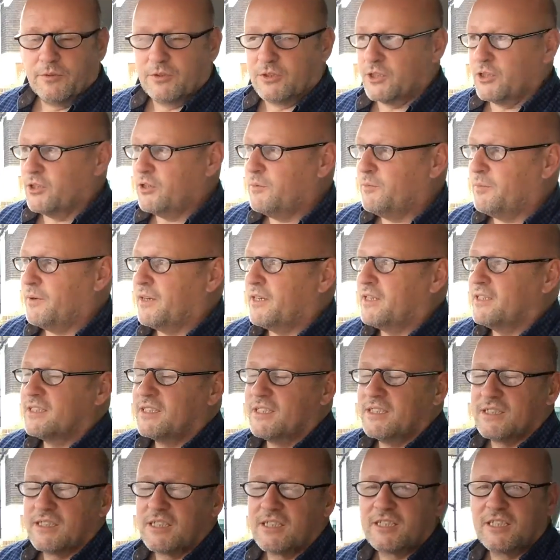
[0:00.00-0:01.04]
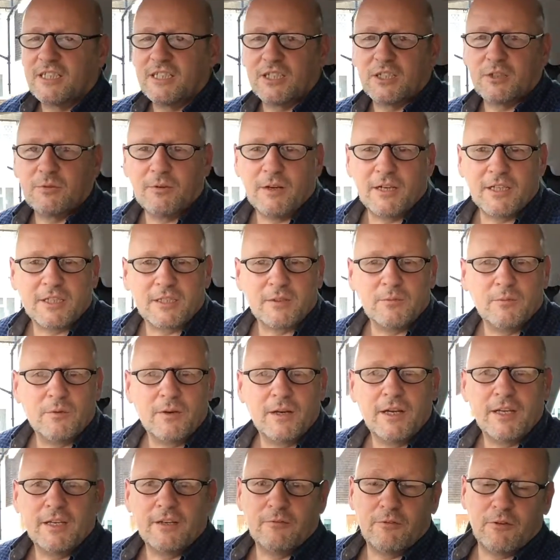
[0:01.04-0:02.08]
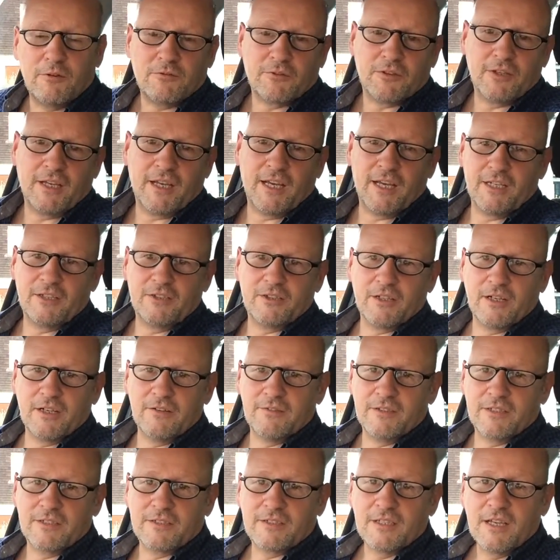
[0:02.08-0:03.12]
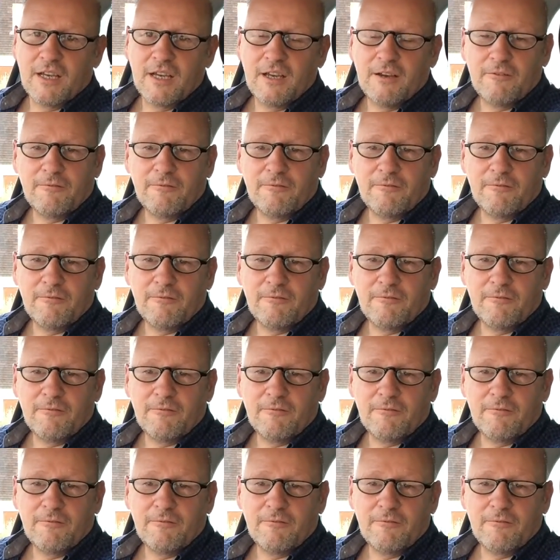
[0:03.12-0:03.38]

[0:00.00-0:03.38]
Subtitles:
do because it's a situation where you often get drivers